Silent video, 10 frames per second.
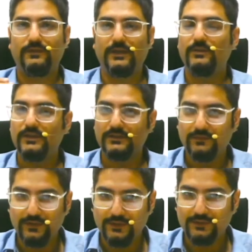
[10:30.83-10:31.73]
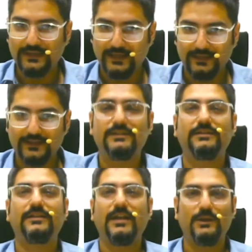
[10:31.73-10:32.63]
educational videos like this.
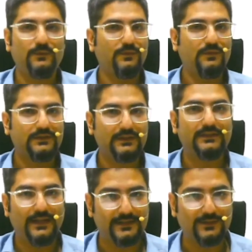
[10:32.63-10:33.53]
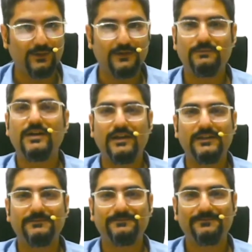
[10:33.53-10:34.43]
Thank you for watching. Thanks a lot. Bye.